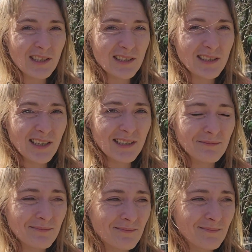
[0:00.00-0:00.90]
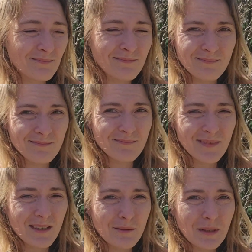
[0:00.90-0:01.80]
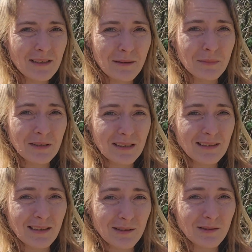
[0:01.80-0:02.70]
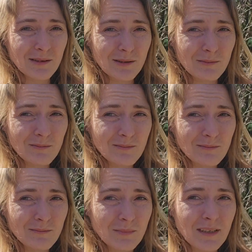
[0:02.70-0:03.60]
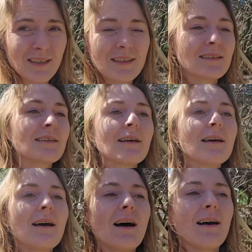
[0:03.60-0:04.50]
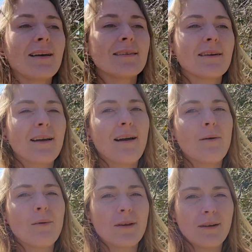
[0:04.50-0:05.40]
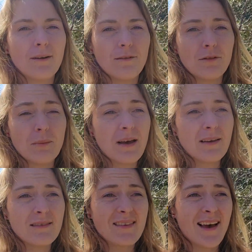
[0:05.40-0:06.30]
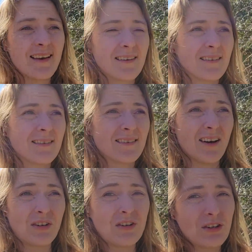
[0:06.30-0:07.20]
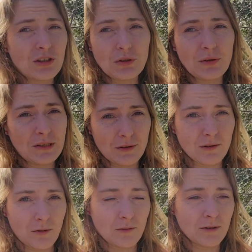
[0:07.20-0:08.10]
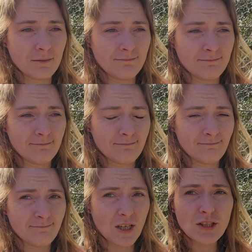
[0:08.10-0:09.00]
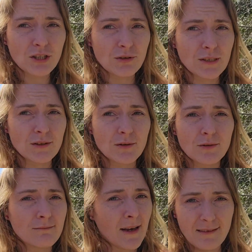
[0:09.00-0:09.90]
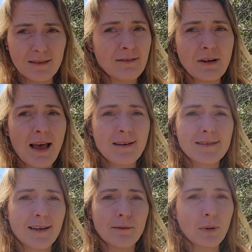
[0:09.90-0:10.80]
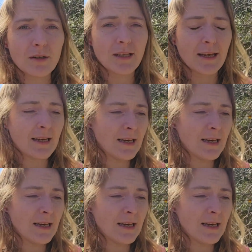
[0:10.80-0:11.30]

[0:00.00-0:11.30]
just say they don't make lumber like they used to because I dug out one of the beds that is under 2 years old. Under 2 years old. Hasn't even had its second birthday.